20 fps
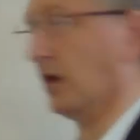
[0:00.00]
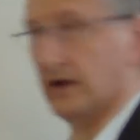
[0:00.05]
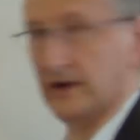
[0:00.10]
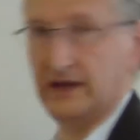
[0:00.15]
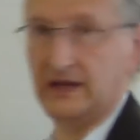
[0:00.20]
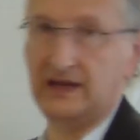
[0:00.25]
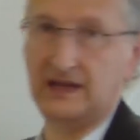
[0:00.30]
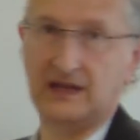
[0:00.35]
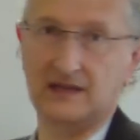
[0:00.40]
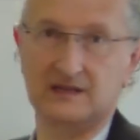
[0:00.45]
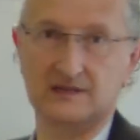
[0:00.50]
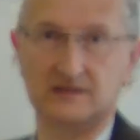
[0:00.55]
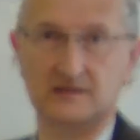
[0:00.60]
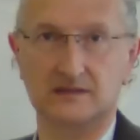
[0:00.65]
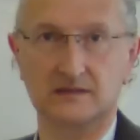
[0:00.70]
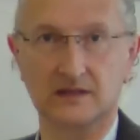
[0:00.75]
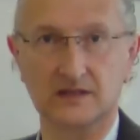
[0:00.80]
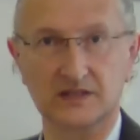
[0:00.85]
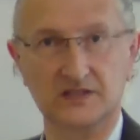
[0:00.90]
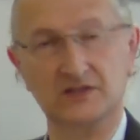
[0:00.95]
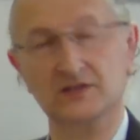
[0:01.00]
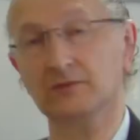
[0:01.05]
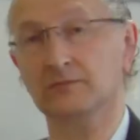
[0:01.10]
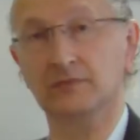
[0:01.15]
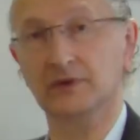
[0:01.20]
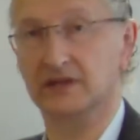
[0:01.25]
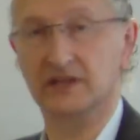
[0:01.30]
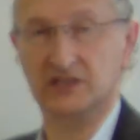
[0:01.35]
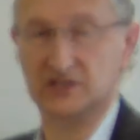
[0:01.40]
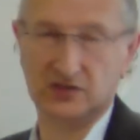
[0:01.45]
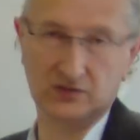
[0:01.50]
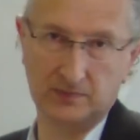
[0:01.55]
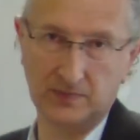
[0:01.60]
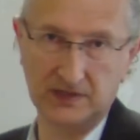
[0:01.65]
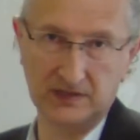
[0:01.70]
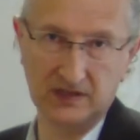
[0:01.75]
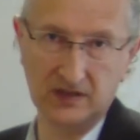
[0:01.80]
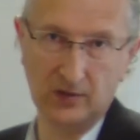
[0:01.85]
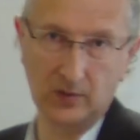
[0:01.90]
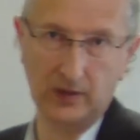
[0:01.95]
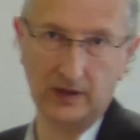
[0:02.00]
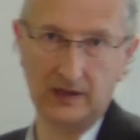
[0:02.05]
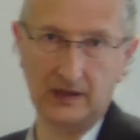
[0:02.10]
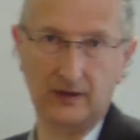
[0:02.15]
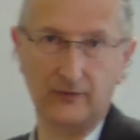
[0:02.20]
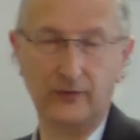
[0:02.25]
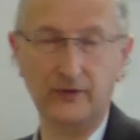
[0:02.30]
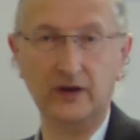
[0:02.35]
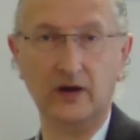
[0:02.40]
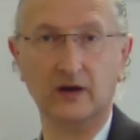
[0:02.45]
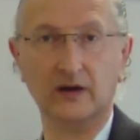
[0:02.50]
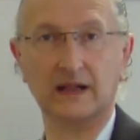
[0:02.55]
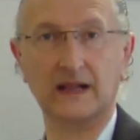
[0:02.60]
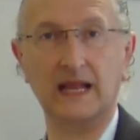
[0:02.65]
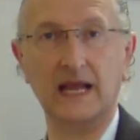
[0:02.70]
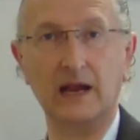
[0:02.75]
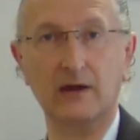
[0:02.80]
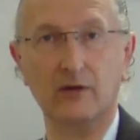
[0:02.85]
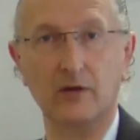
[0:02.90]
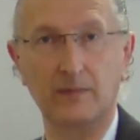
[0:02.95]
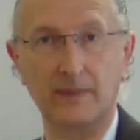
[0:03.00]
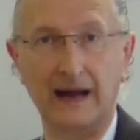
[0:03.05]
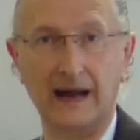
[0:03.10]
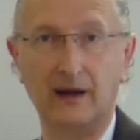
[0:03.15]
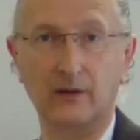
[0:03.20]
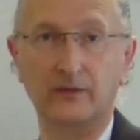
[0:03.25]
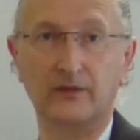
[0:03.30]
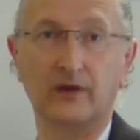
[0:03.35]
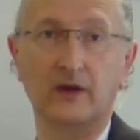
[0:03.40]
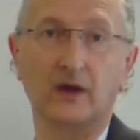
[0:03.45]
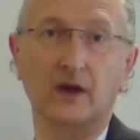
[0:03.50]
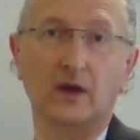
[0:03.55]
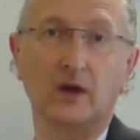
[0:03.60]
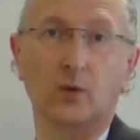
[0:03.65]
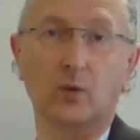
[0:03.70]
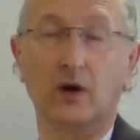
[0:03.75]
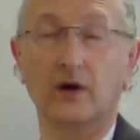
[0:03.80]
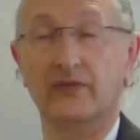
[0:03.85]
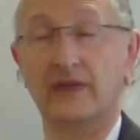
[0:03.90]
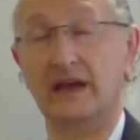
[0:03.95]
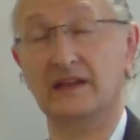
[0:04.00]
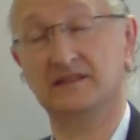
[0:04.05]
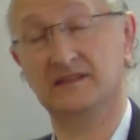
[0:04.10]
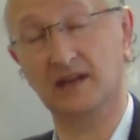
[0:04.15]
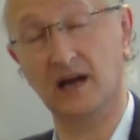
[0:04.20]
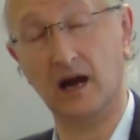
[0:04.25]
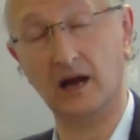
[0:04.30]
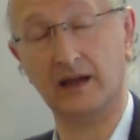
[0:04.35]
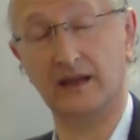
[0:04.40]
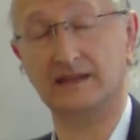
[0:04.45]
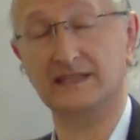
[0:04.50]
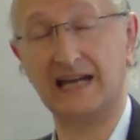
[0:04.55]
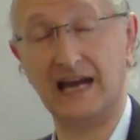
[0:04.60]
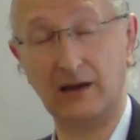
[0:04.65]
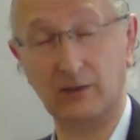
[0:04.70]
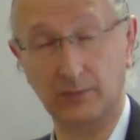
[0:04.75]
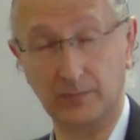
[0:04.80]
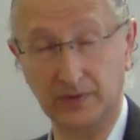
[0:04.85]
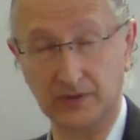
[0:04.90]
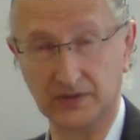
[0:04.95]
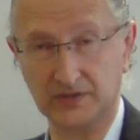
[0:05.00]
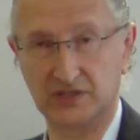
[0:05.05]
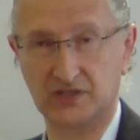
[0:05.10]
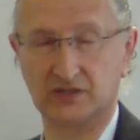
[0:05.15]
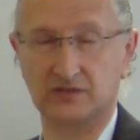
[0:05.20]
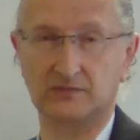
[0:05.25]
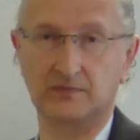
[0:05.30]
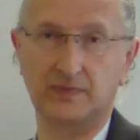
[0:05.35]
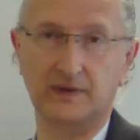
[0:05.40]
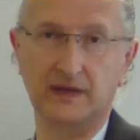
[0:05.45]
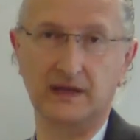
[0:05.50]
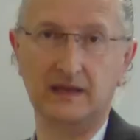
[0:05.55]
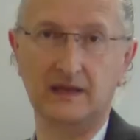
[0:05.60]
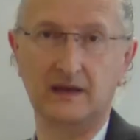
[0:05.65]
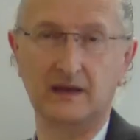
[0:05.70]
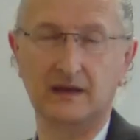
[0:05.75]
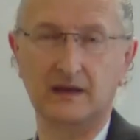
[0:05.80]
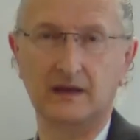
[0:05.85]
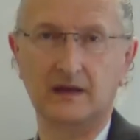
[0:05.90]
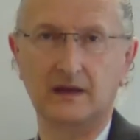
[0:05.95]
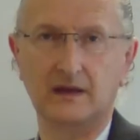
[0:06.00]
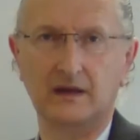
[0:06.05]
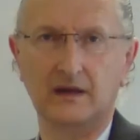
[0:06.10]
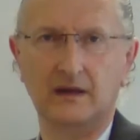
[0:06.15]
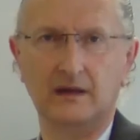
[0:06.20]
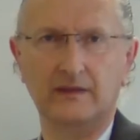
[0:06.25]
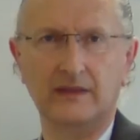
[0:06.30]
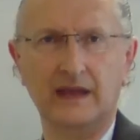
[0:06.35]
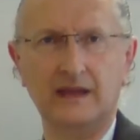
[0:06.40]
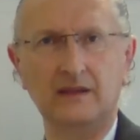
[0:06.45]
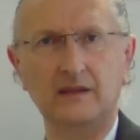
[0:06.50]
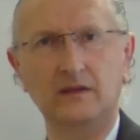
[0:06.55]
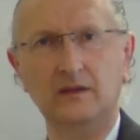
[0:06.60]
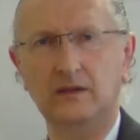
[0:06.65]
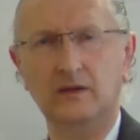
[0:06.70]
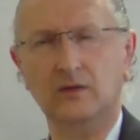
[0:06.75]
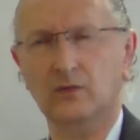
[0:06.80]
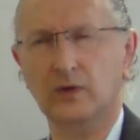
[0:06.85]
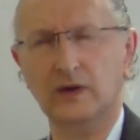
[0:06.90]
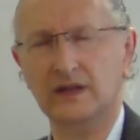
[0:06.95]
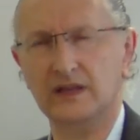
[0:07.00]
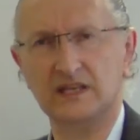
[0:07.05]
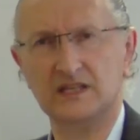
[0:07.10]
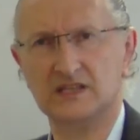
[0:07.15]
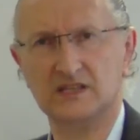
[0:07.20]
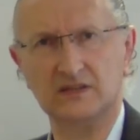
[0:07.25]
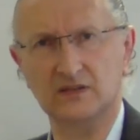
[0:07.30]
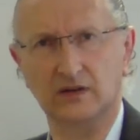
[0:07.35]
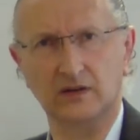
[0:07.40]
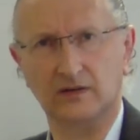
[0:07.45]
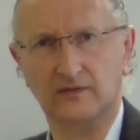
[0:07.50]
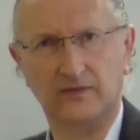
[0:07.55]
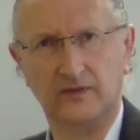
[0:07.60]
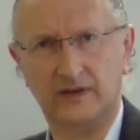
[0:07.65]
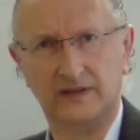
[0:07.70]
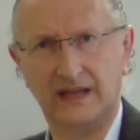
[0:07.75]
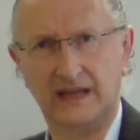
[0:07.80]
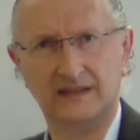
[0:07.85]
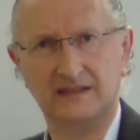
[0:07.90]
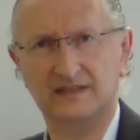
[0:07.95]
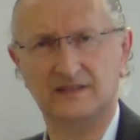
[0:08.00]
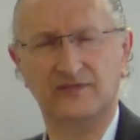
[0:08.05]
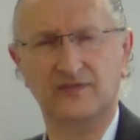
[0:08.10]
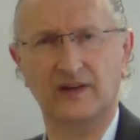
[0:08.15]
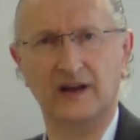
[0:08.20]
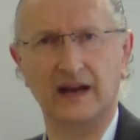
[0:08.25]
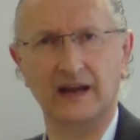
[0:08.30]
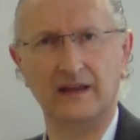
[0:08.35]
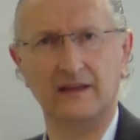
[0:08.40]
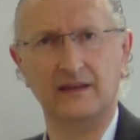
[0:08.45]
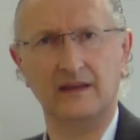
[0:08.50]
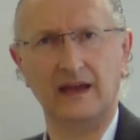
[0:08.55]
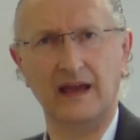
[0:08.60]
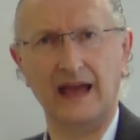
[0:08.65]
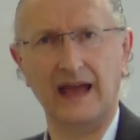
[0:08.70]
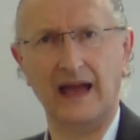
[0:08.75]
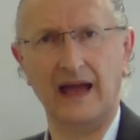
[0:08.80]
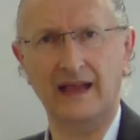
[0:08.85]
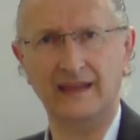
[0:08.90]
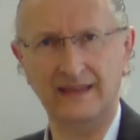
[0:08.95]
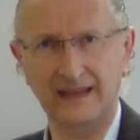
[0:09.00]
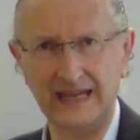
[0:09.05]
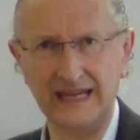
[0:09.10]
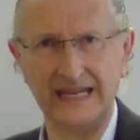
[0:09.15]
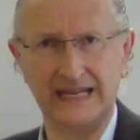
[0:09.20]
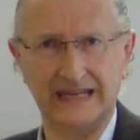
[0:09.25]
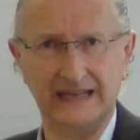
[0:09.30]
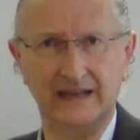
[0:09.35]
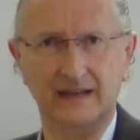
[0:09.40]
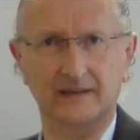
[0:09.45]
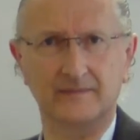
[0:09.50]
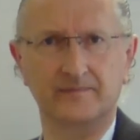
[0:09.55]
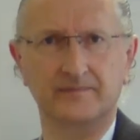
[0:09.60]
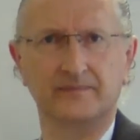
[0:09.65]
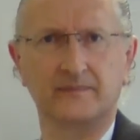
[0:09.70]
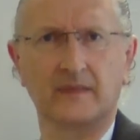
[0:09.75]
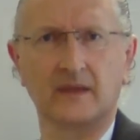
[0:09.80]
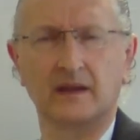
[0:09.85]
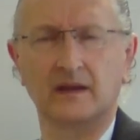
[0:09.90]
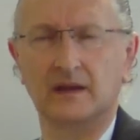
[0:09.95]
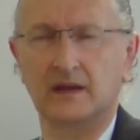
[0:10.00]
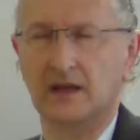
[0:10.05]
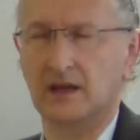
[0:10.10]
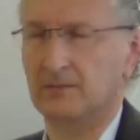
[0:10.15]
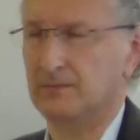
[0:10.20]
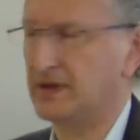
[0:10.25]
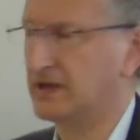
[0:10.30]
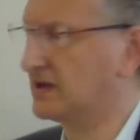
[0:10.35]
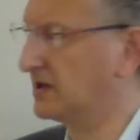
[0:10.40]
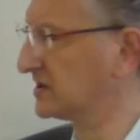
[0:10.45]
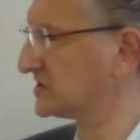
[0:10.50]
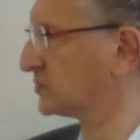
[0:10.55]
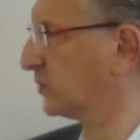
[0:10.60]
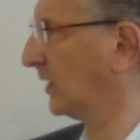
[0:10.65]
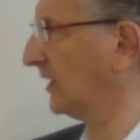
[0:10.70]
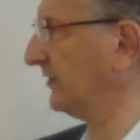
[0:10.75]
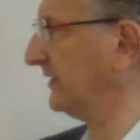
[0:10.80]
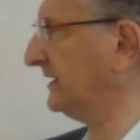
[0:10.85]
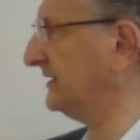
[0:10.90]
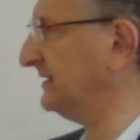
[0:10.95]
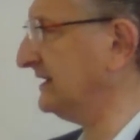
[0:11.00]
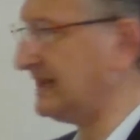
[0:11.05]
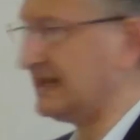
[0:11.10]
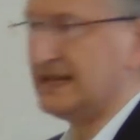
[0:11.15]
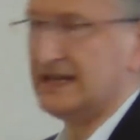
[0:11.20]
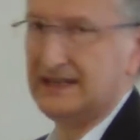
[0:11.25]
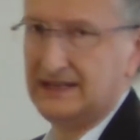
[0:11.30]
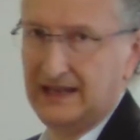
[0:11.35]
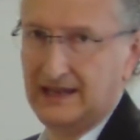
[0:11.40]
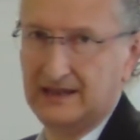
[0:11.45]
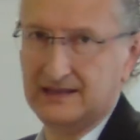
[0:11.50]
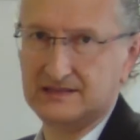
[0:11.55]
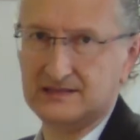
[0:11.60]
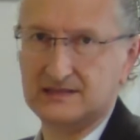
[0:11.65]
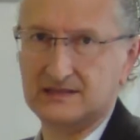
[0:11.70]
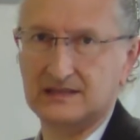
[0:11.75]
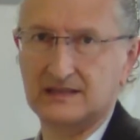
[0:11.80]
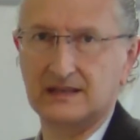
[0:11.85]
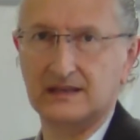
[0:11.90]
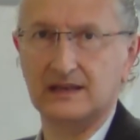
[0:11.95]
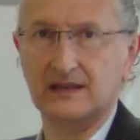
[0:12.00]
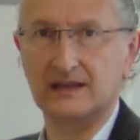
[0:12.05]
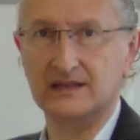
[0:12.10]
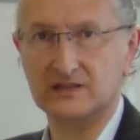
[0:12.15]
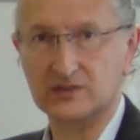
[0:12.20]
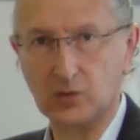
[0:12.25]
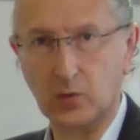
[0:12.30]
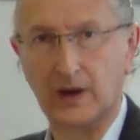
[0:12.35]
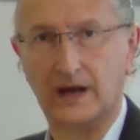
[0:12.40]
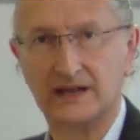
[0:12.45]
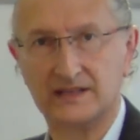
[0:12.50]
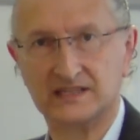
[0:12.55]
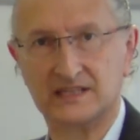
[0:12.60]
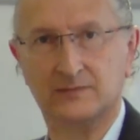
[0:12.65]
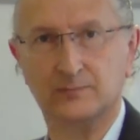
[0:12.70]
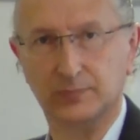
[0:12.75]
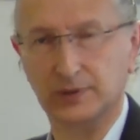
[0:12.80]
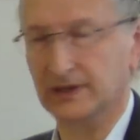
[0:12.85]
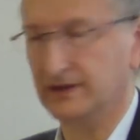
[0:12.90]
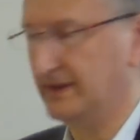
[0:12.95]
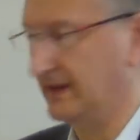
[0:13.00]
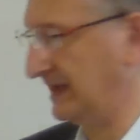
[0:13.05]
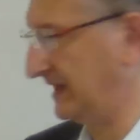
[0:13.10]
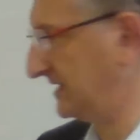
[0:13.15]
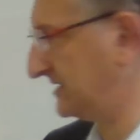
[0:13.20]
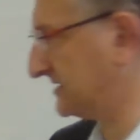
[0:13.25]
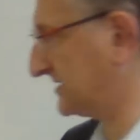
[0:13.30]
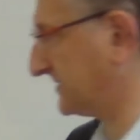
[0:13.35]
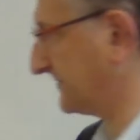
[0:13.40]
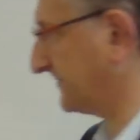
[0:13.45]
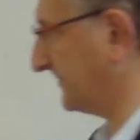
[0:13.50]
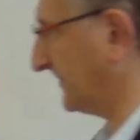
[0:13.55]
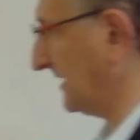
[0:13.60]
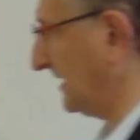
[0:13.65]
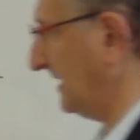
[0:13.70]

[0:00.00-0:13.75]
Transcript: what it is that somebody should be doing, if we're not clear about what their target output should be, then you're really stuck for identifying a need. Because what the need is quite simply this.